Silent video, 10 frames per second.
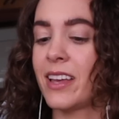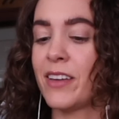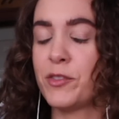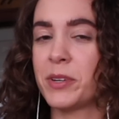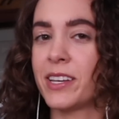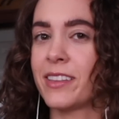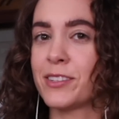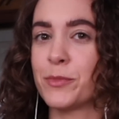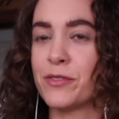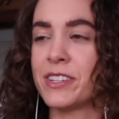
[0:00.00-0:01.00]
Everybody in
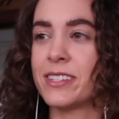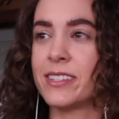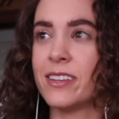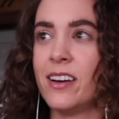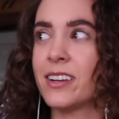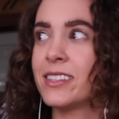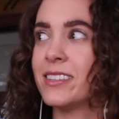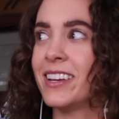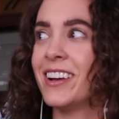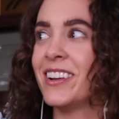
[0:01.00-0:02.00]
this movie
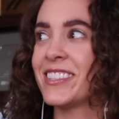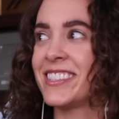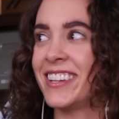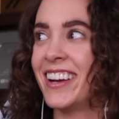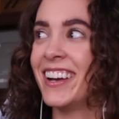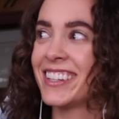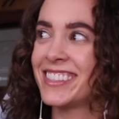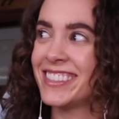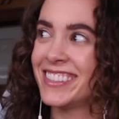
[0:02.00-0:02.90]
sucked. They all sucked.